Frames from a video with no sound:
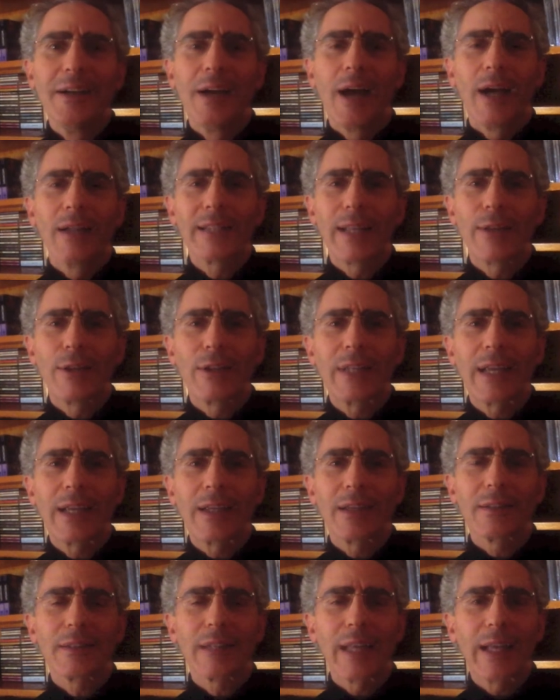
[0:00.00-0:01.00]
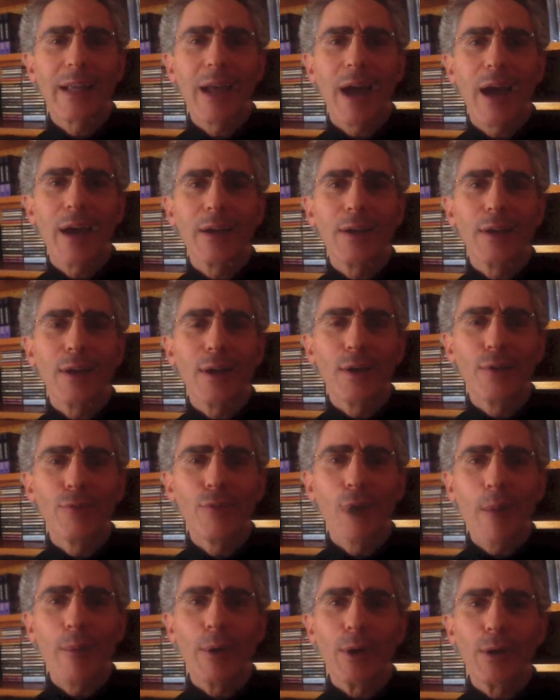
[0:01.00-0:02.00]
I sound like that guy,
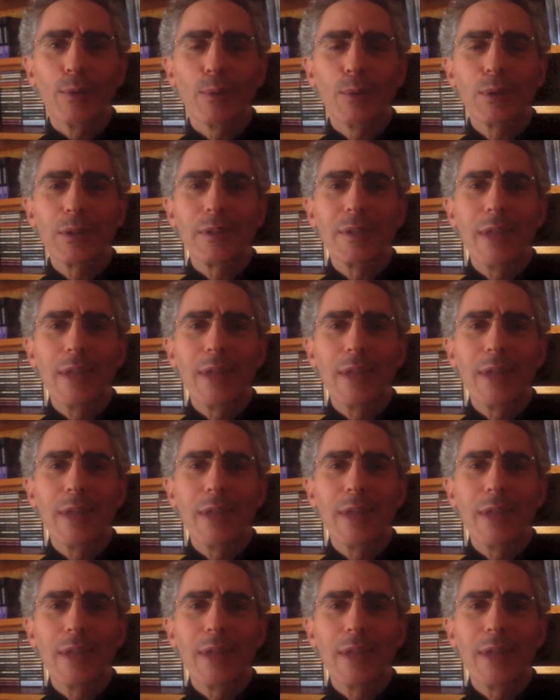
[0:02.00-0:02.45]
Robert, what's his